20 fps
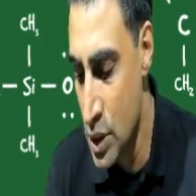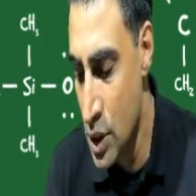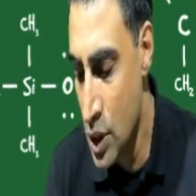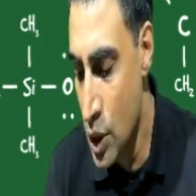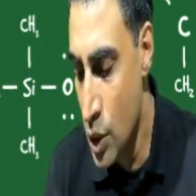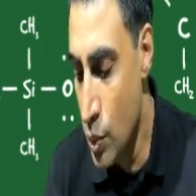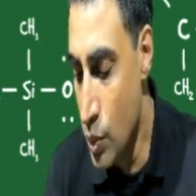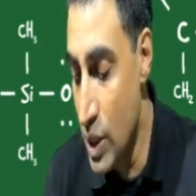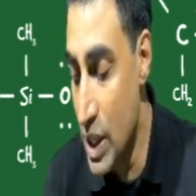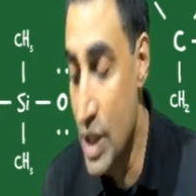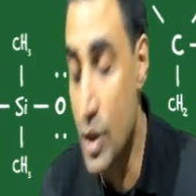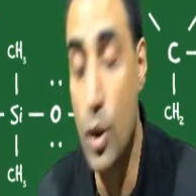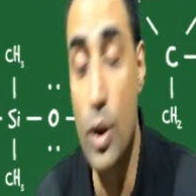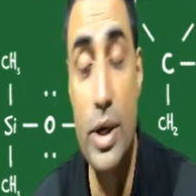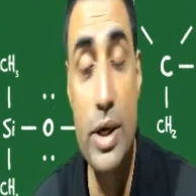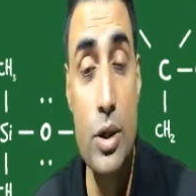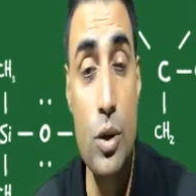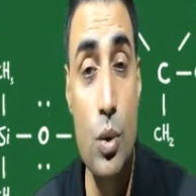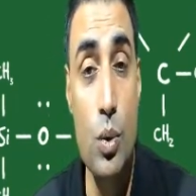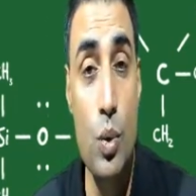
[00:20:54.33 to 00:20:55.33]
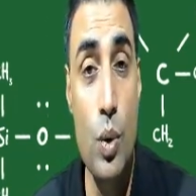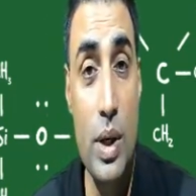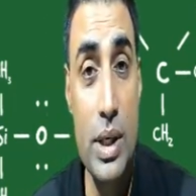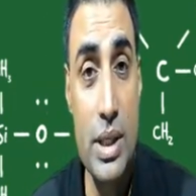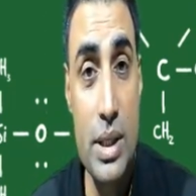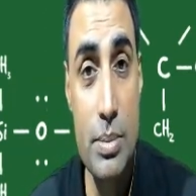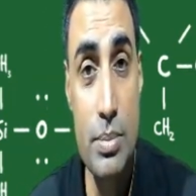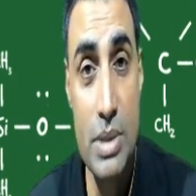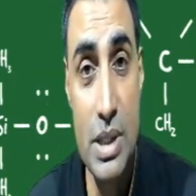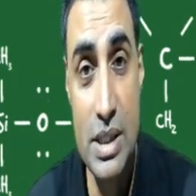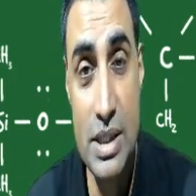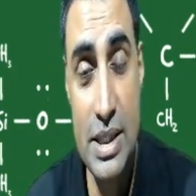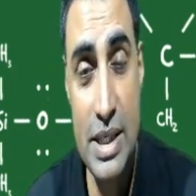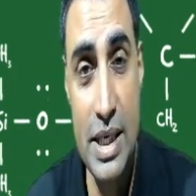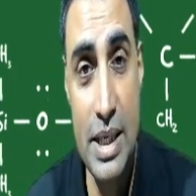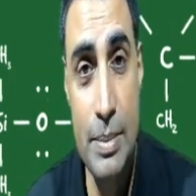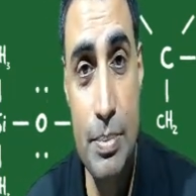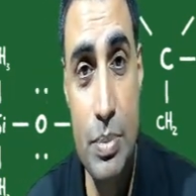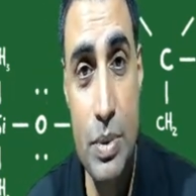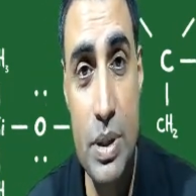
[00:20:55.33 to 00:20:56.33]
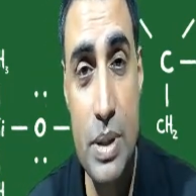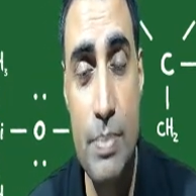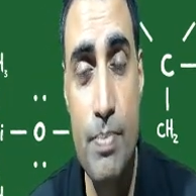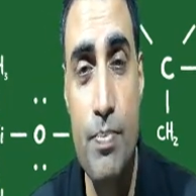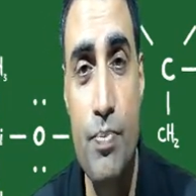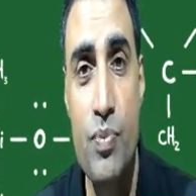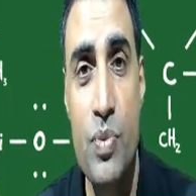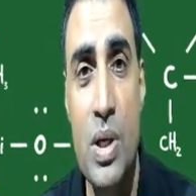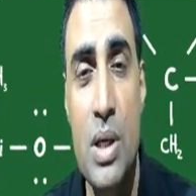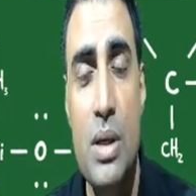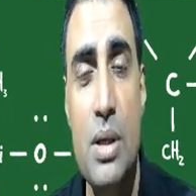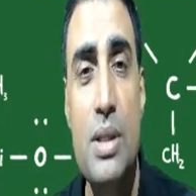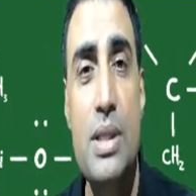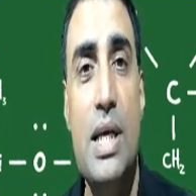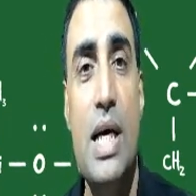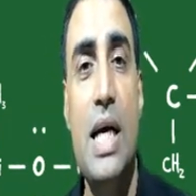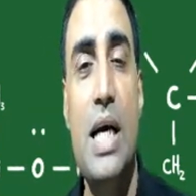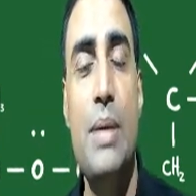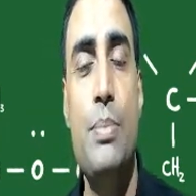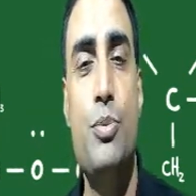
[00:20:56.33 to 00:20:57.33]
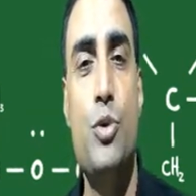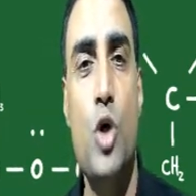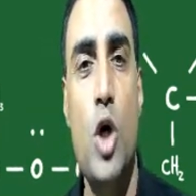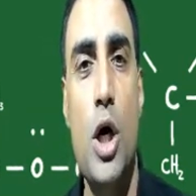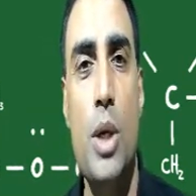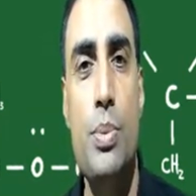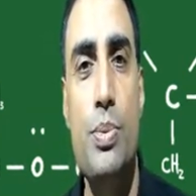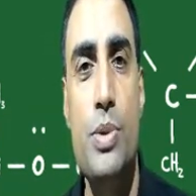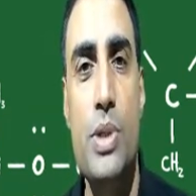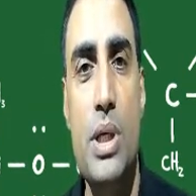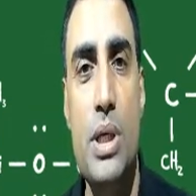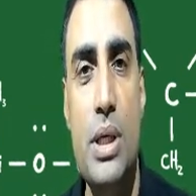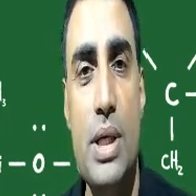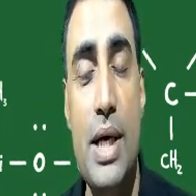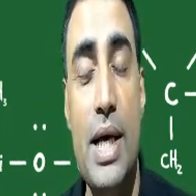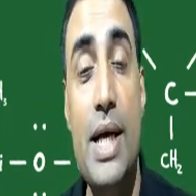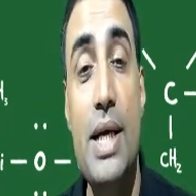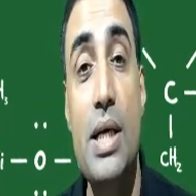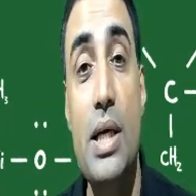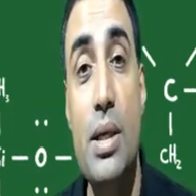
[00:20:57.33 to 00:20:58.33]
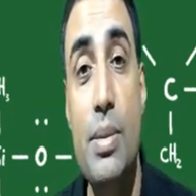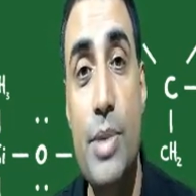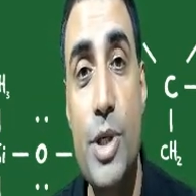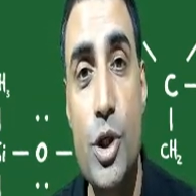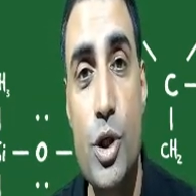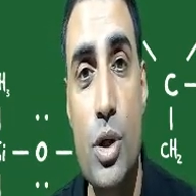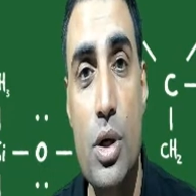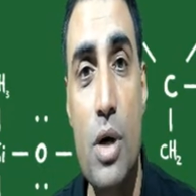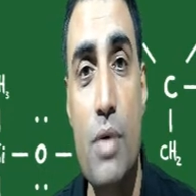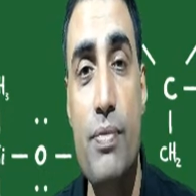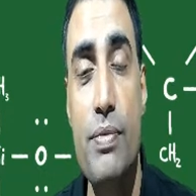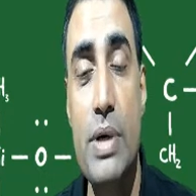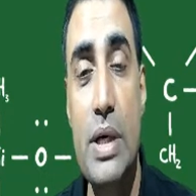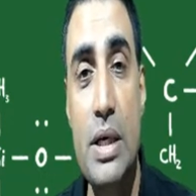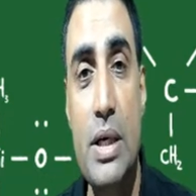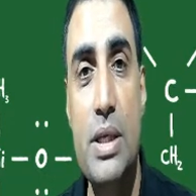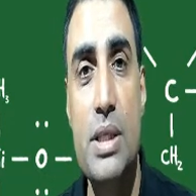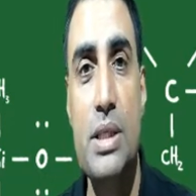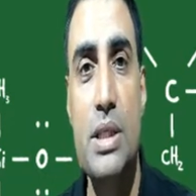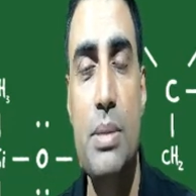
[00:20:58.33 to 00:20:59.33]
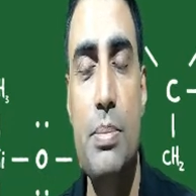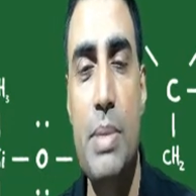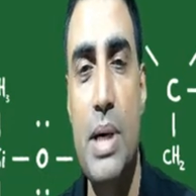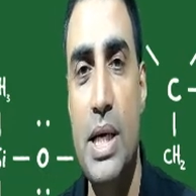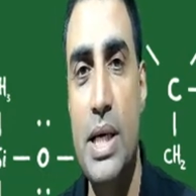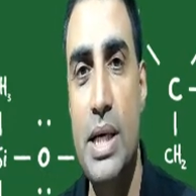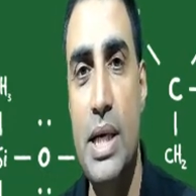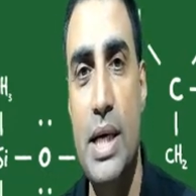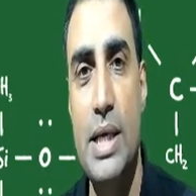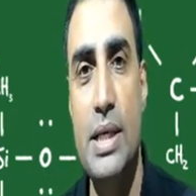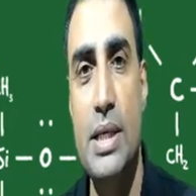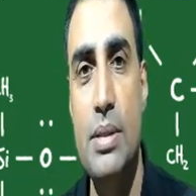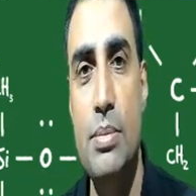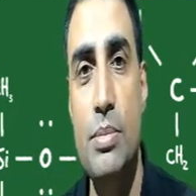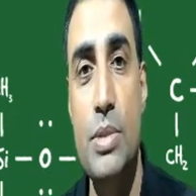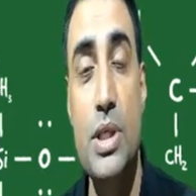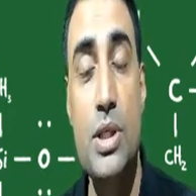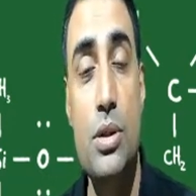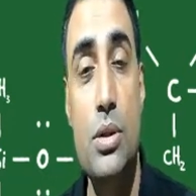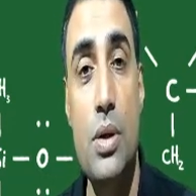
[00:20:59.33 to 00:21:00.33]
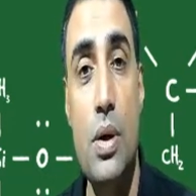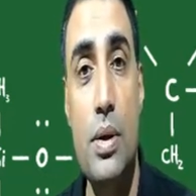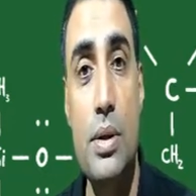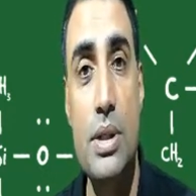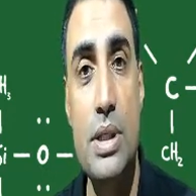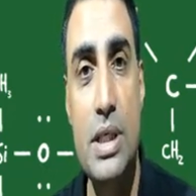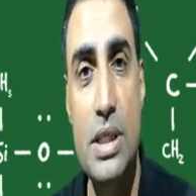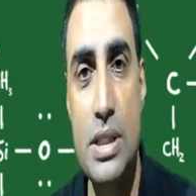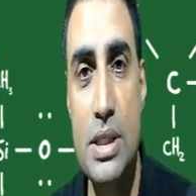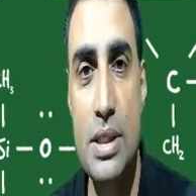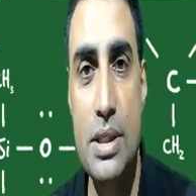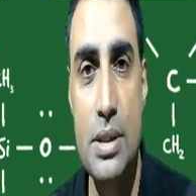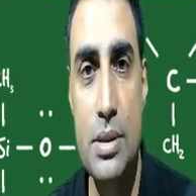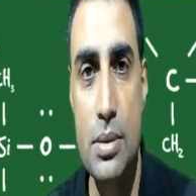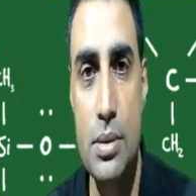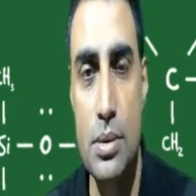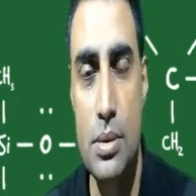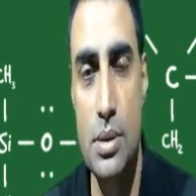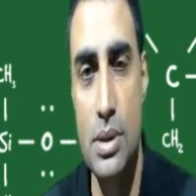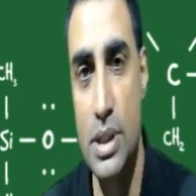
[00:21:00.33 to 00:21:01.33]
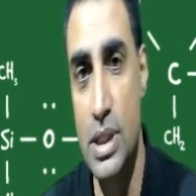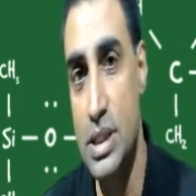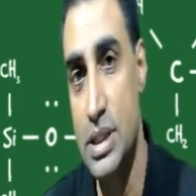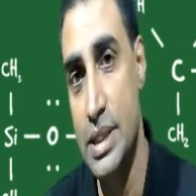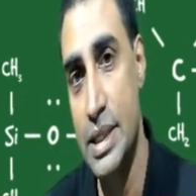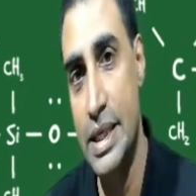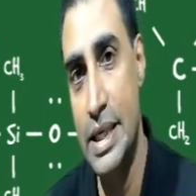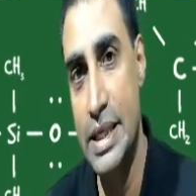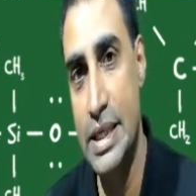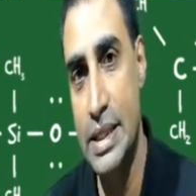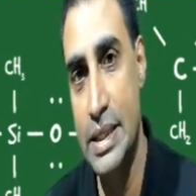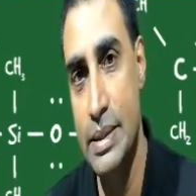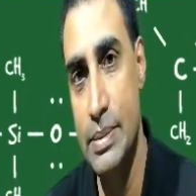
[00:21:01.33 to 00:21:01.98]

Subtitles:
Well, according to quantum concept, the absorption and emission of energy by an atom is not discrete.